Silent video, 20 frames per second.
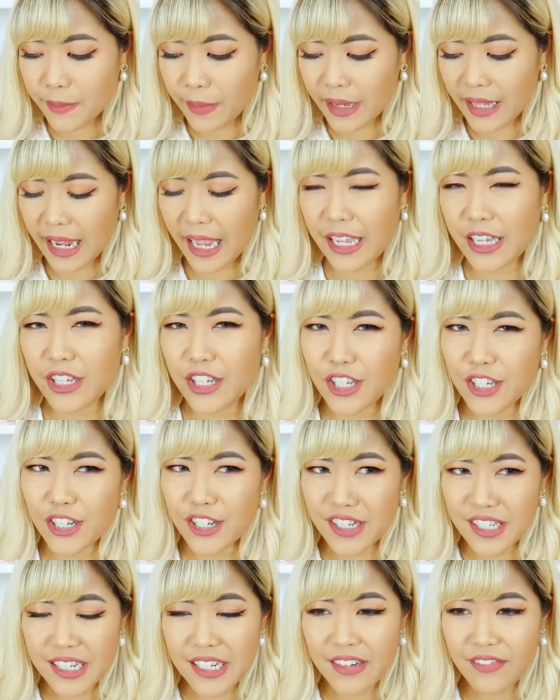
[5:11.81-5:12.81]
but I
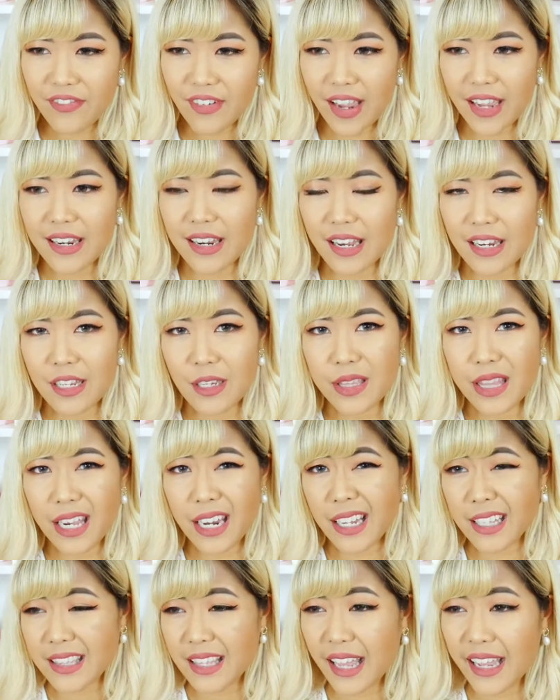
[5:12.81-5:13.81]
couldn't find any that
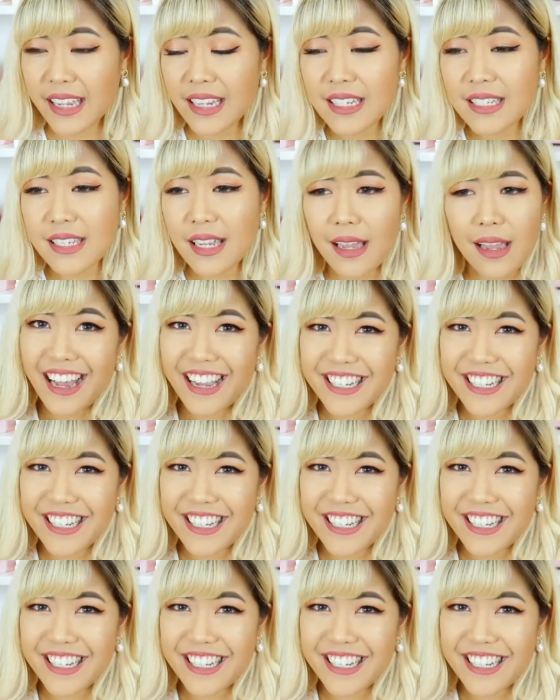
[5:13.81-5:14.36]
I liked.